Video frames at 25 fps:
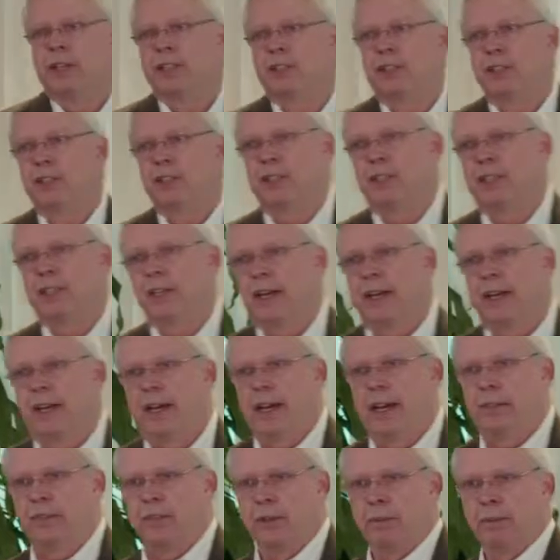interests that I
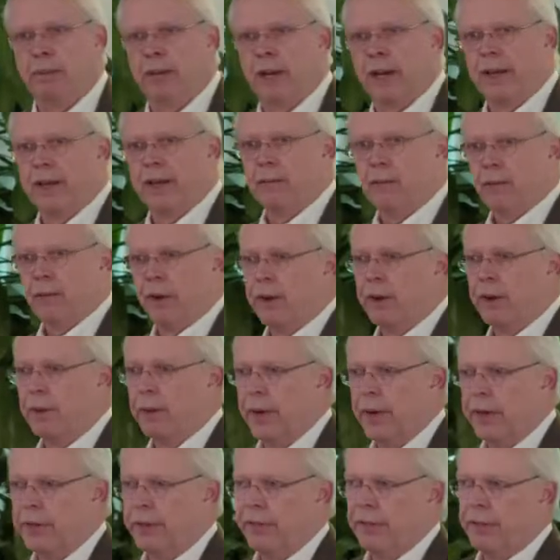have and apply them right
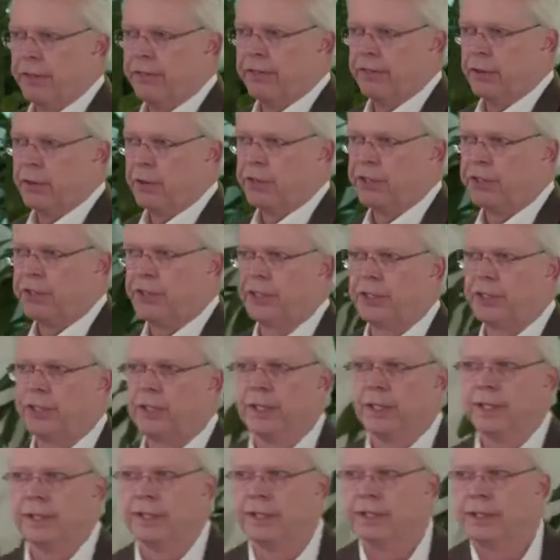away to the first
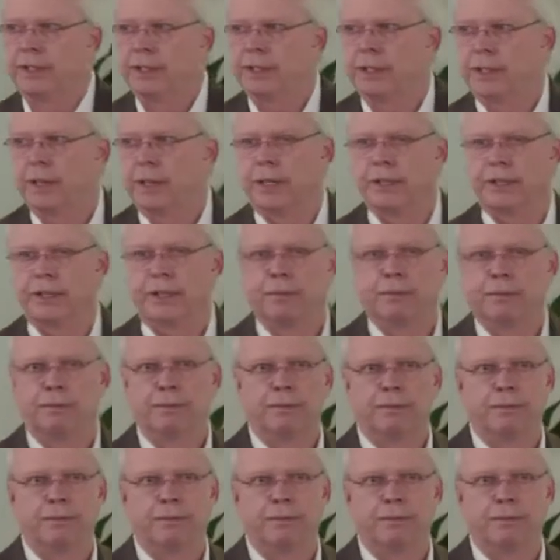C in this discussion.